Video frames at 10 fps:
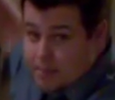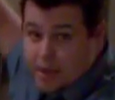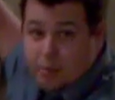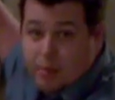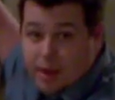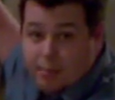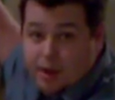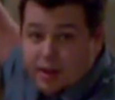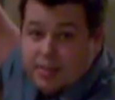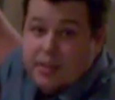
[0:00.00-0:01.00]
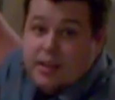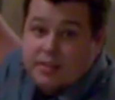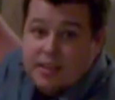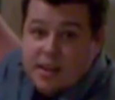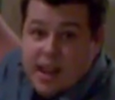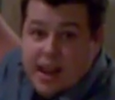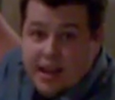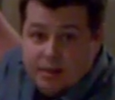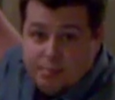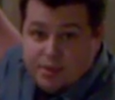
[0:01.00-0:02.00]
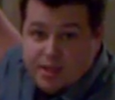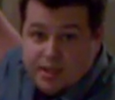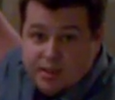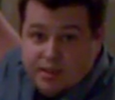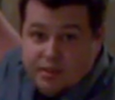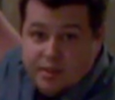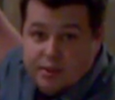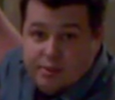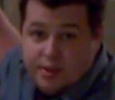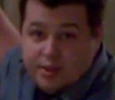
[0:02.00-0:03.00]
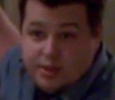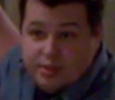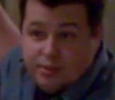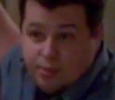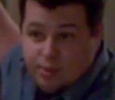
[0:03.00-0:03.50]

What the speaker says: metal pipe on it, then it's an 80% efficient